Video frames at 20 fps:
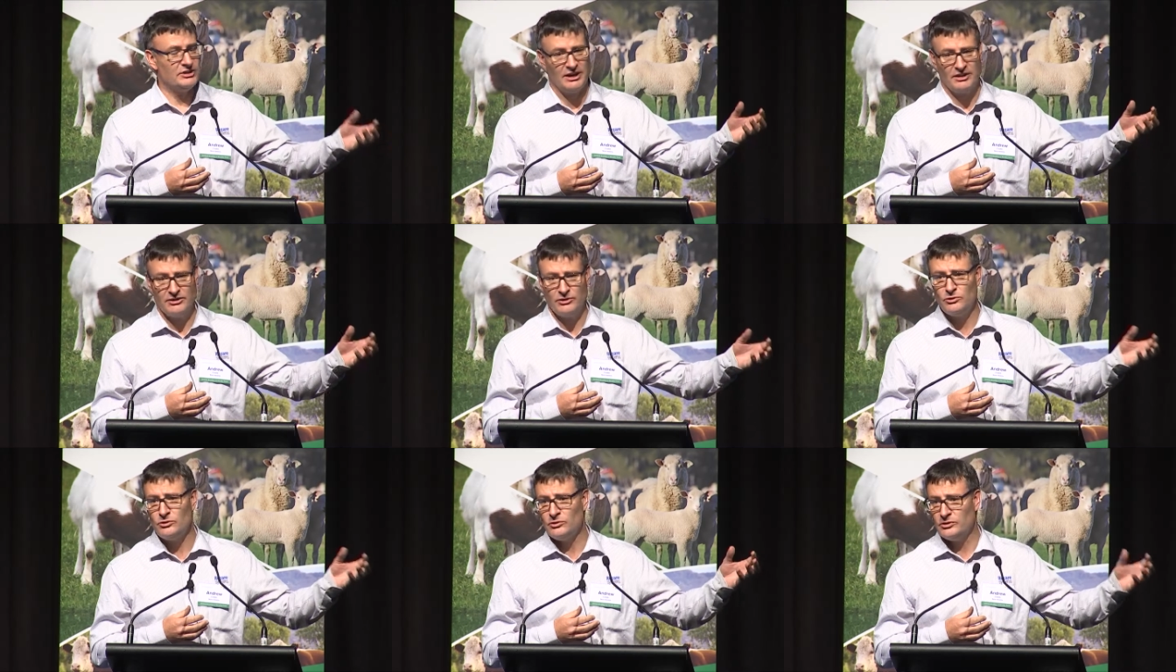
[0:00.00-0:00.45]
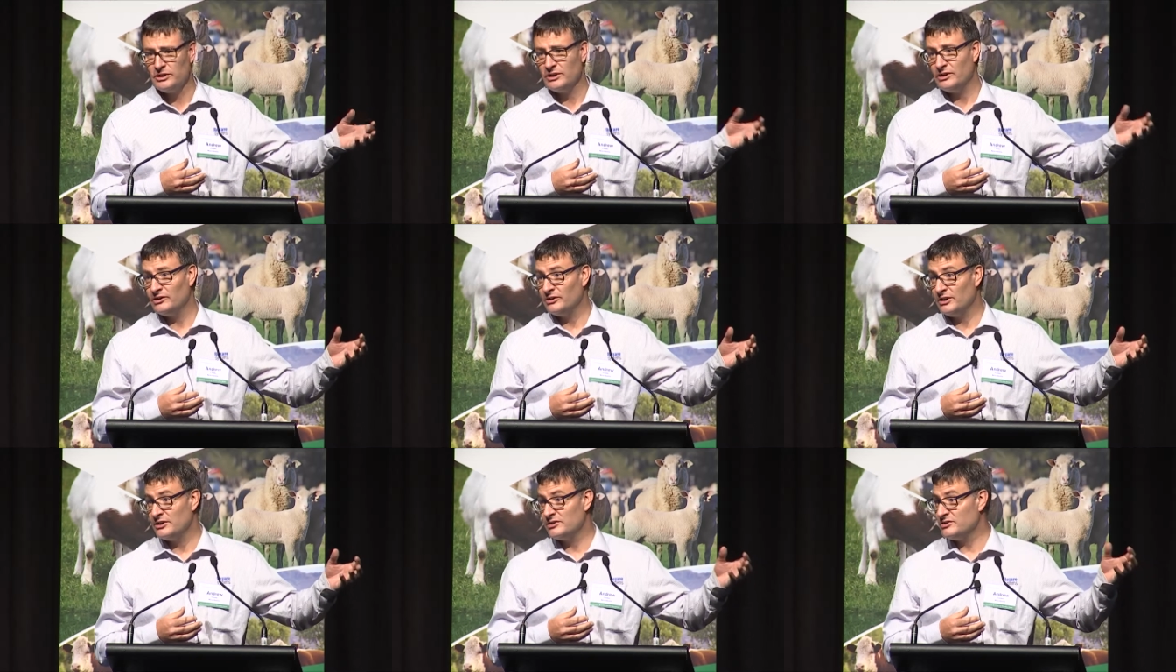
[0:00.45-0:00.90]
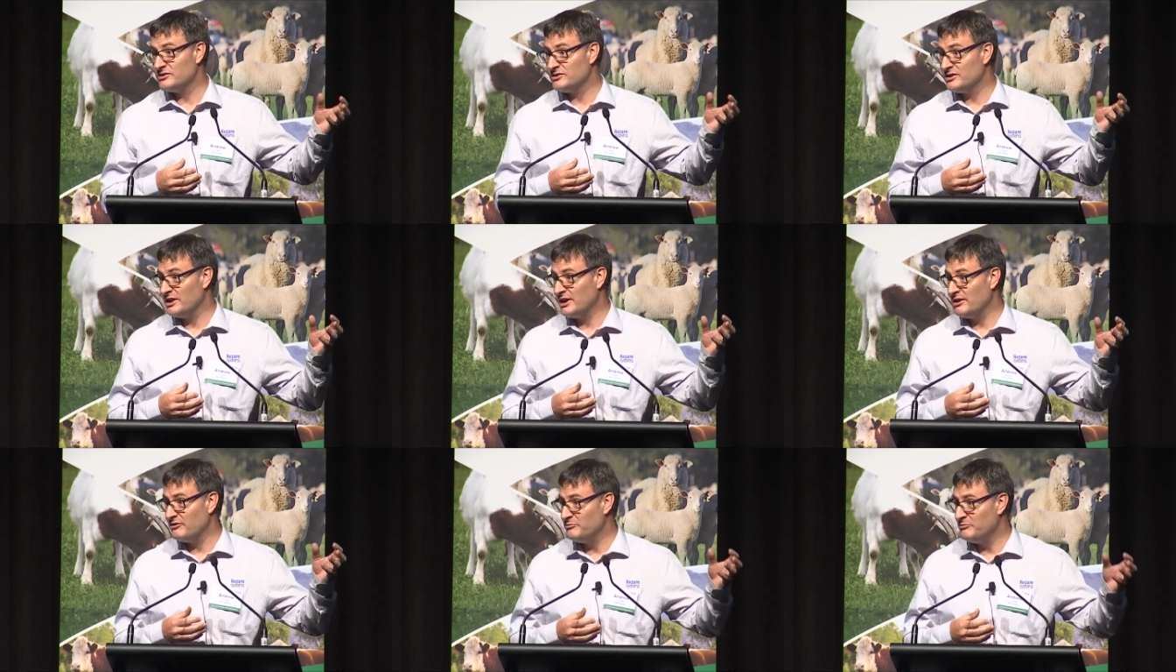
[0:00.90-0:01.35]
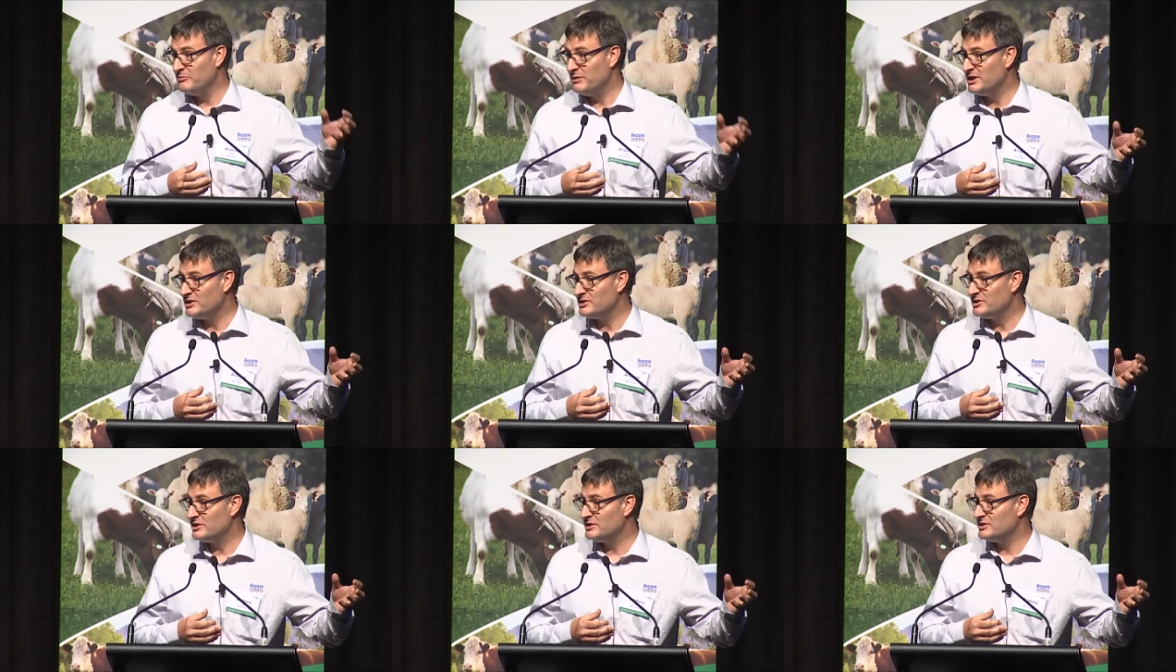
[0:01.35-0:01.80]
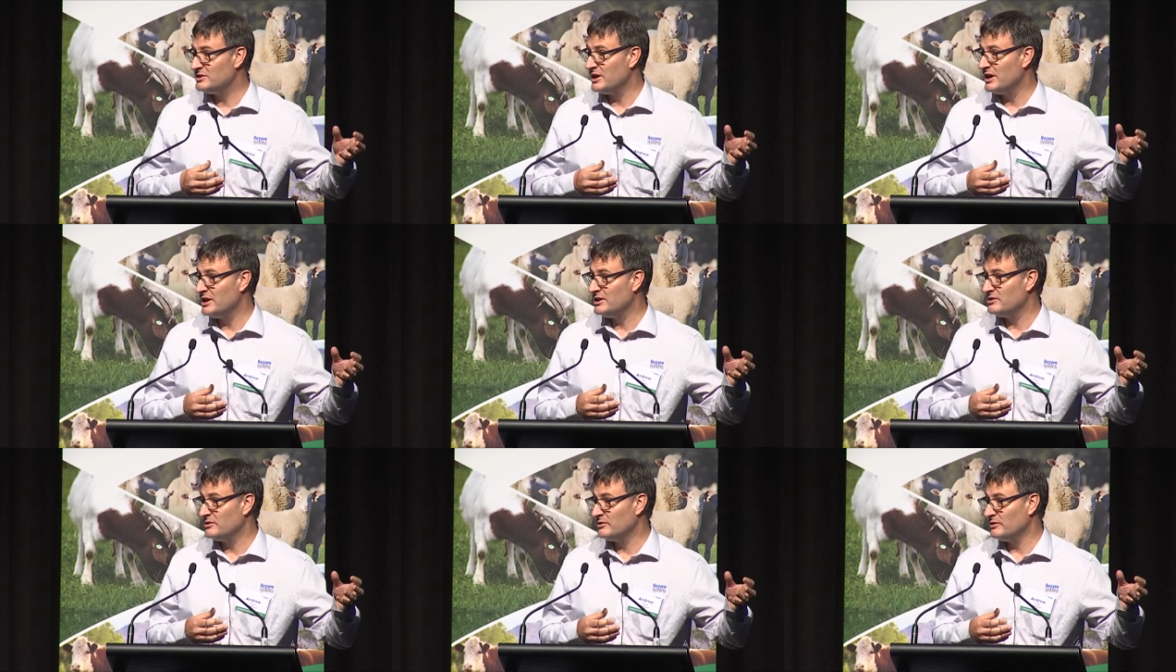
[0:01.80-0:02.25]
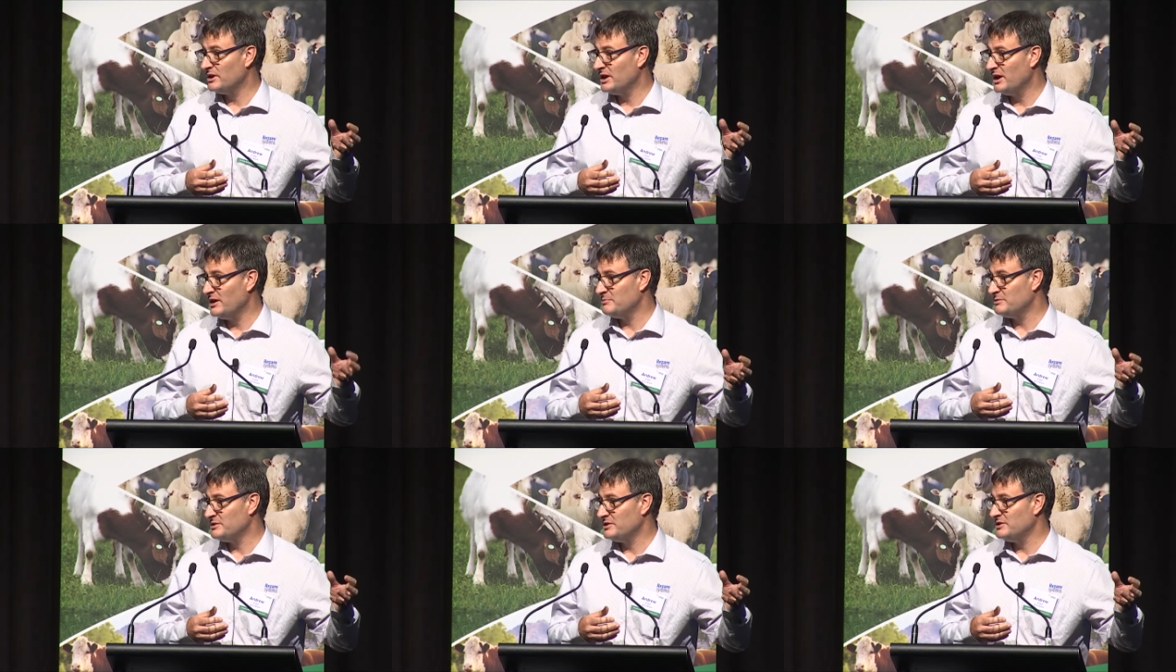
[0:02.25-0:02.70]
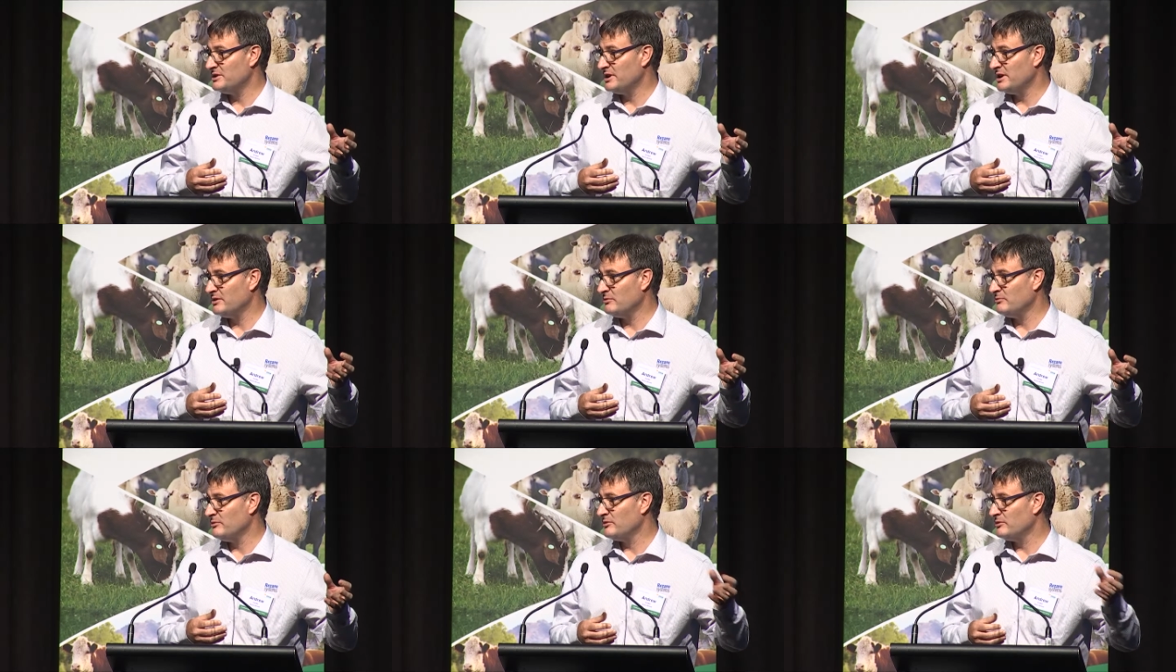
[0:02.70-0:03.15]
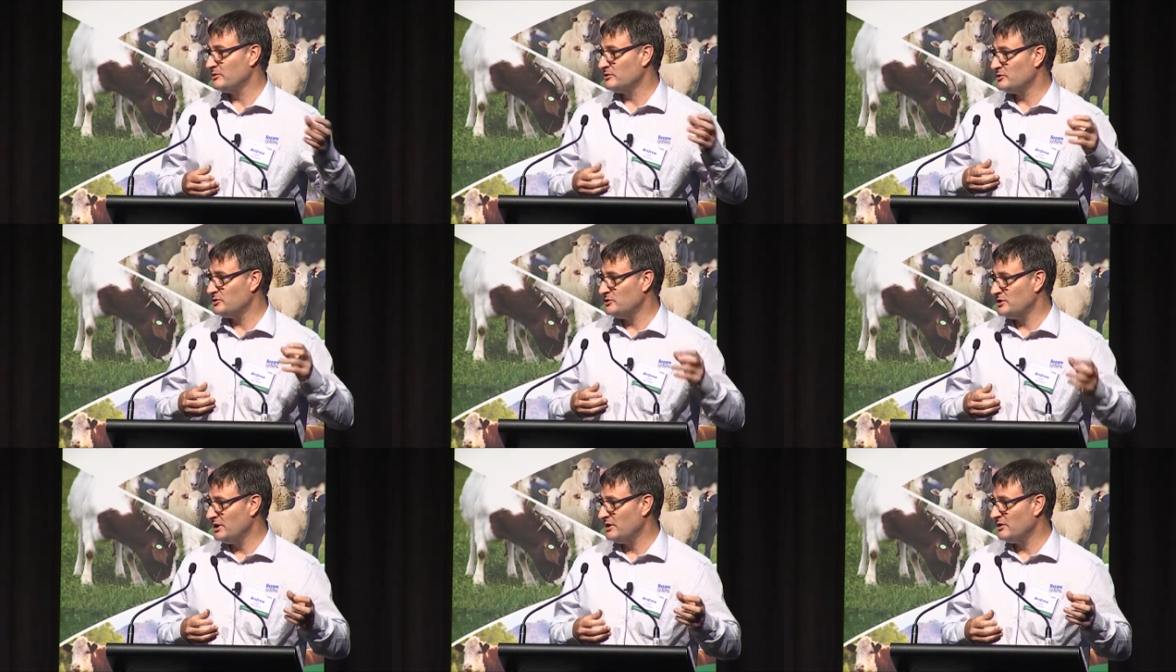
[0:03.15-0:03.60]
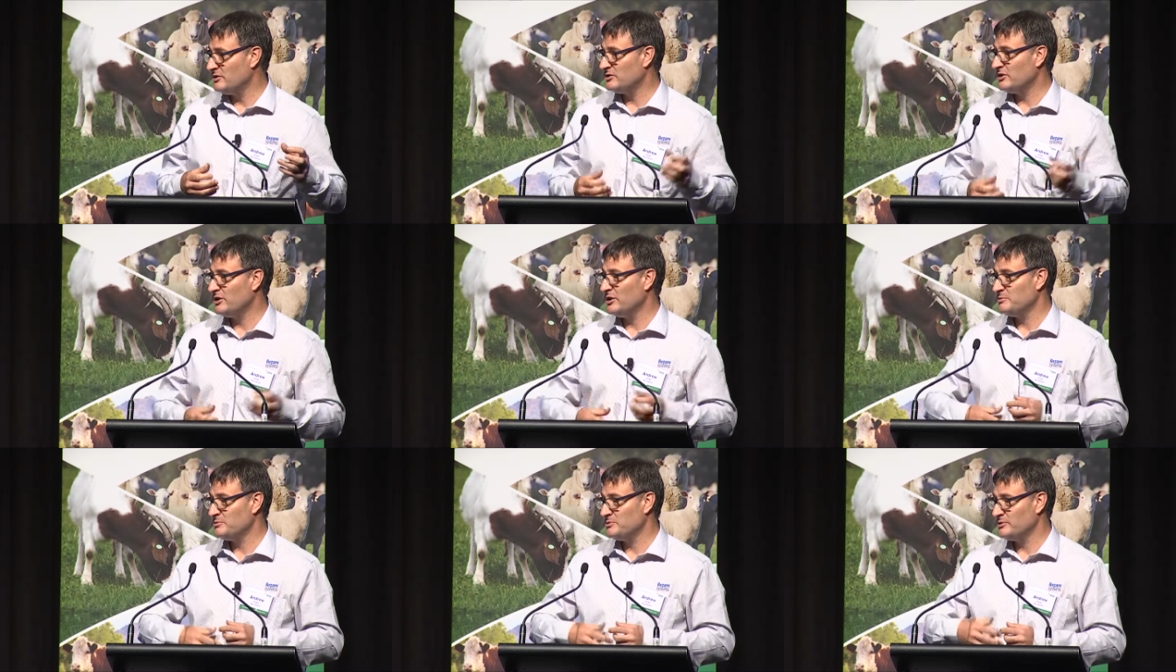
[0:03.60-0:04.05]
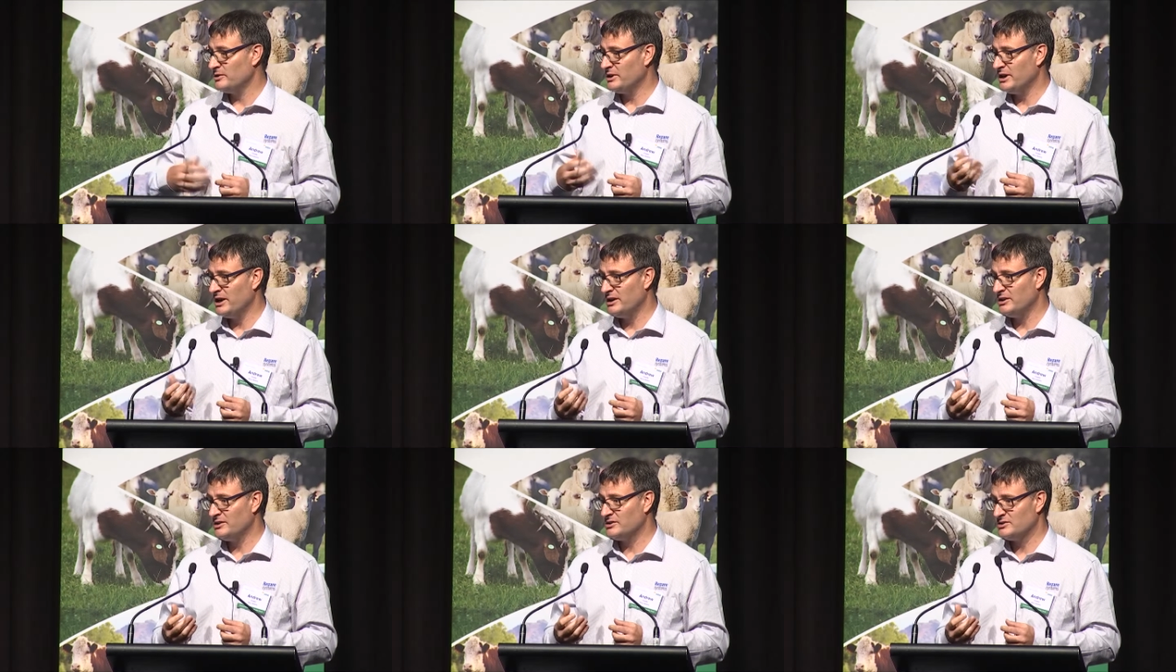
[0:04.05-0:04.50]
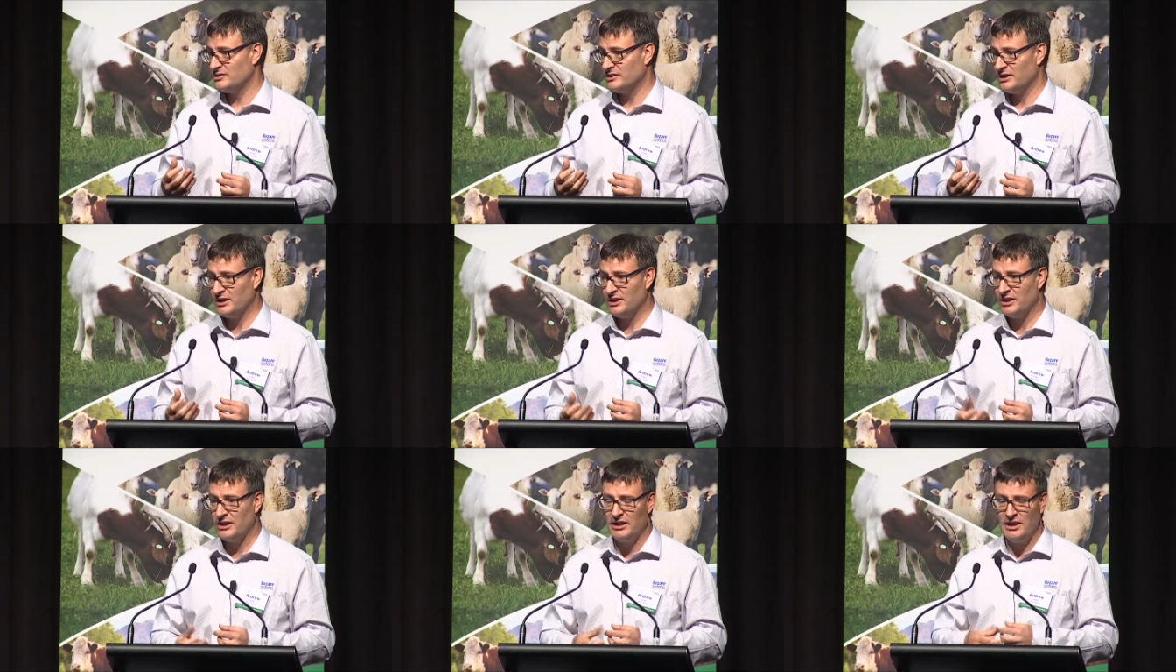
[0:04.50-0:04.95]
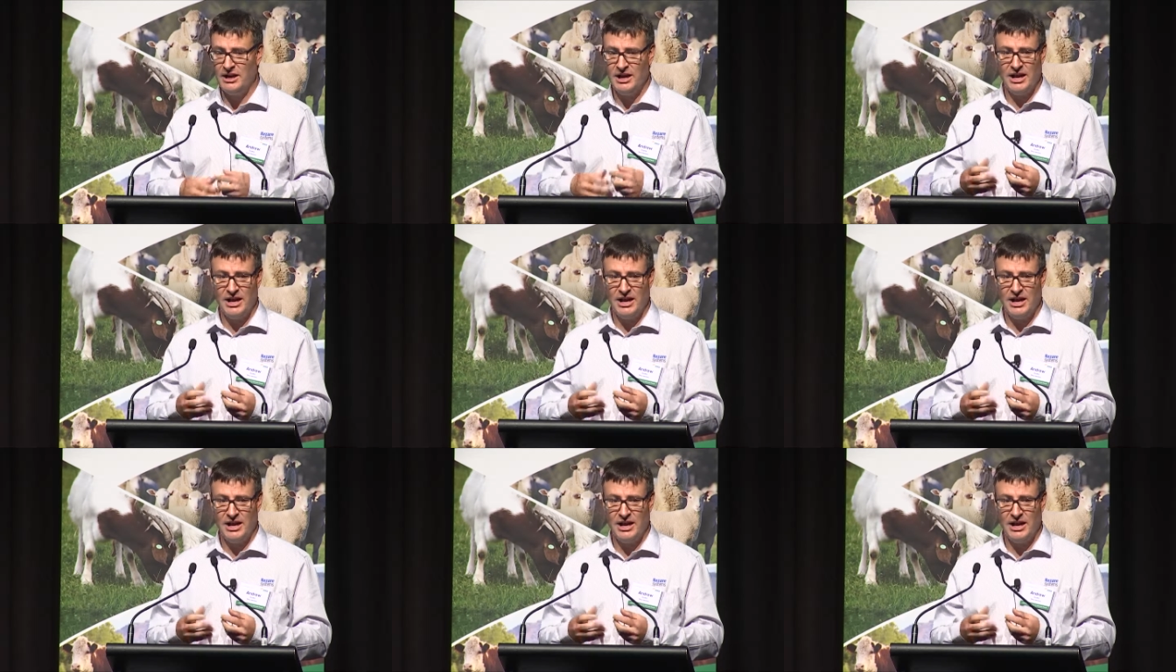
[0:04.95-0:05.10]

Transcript: other organisations that have measured data and captured data, whether it's genotypes or carcass data,